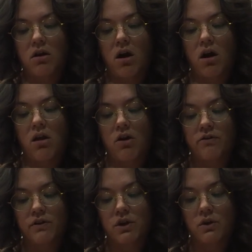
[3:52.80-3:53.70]
all
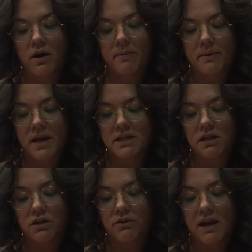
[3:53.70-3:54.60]
over Europe,
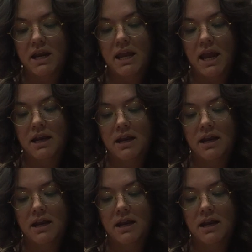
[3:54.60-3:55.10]
until a great king